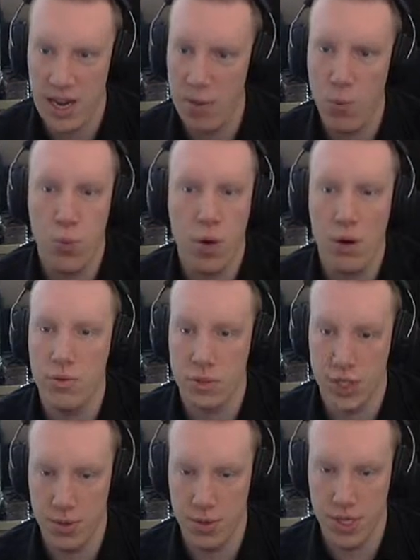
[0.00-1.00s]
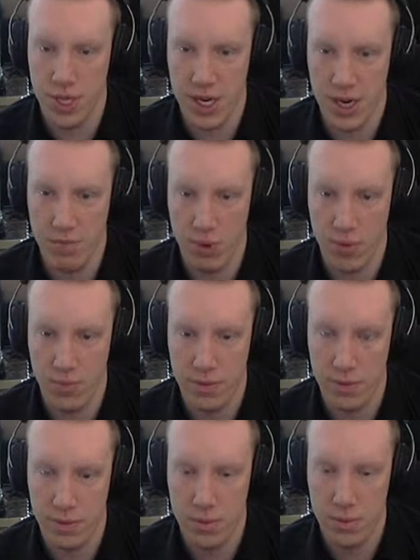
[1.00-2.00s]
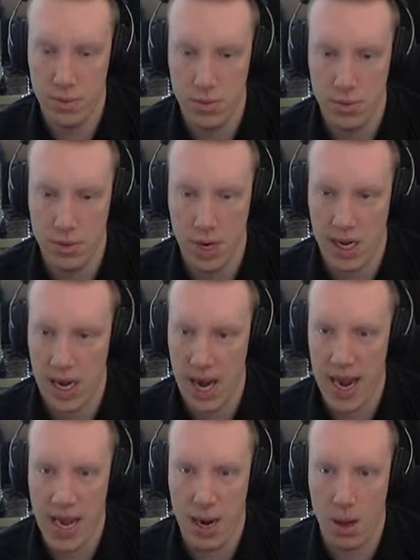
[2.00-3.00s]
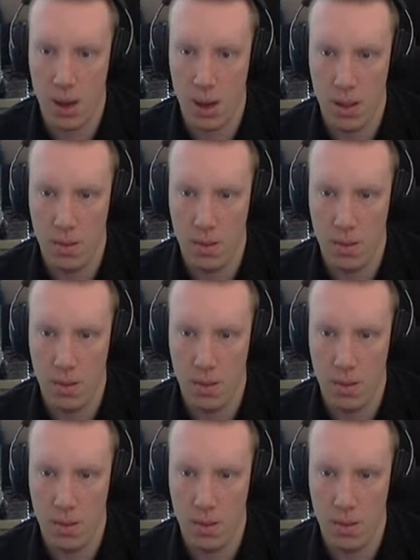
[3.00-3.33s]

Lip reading: he won't use another move. Like, at all.